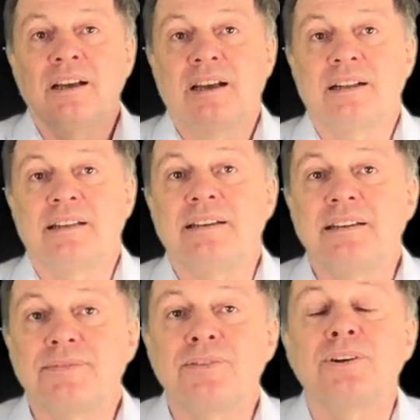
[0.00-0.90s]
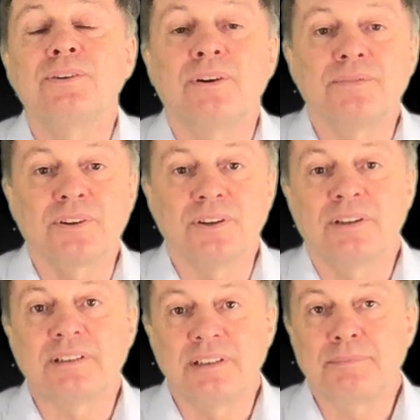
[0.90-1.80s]
and the heat flow, of
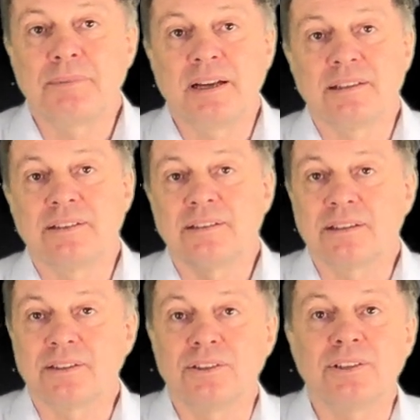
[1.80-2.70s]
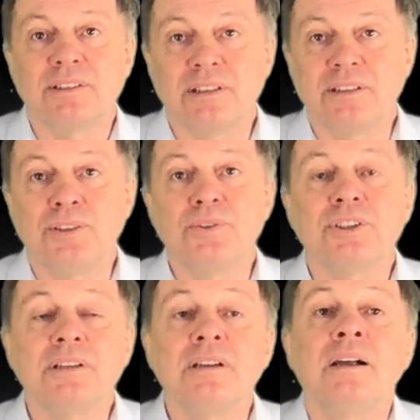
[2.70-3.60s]
course, depends on the
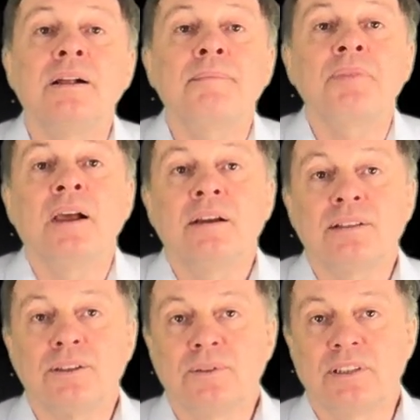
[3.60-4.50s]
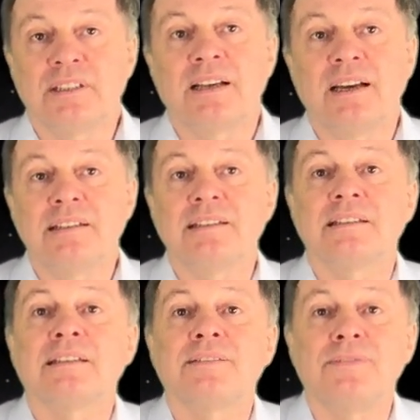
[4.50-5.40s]
constitution. So what
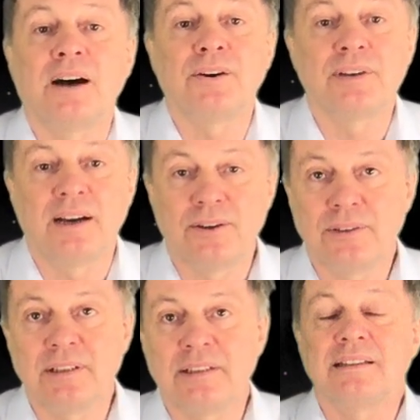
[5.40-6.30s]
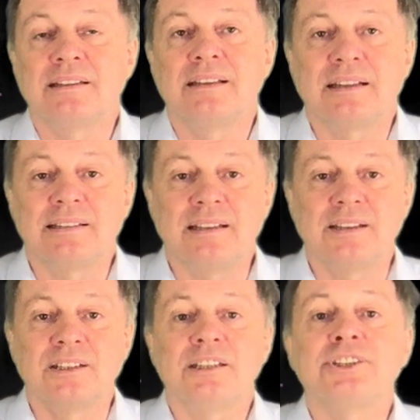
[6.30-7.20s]
scientists found out is that the
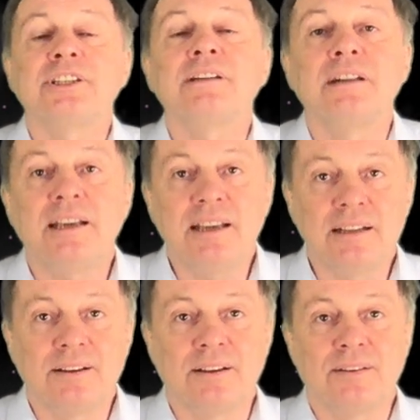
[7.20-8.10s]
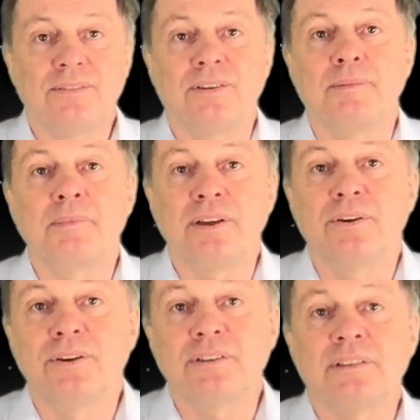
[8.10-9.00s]
original heat from the
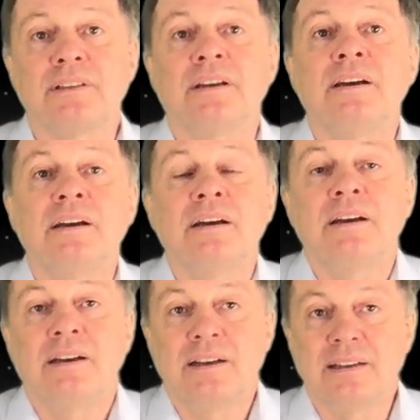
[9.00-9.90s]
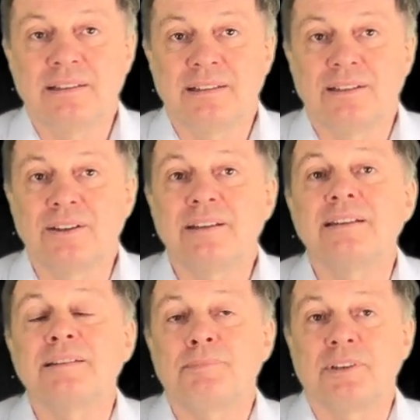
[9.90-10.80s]
Earth is not
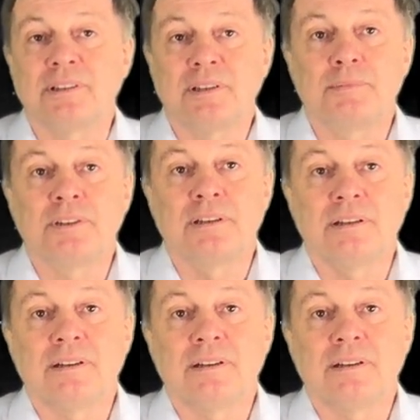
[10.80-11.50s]
responsible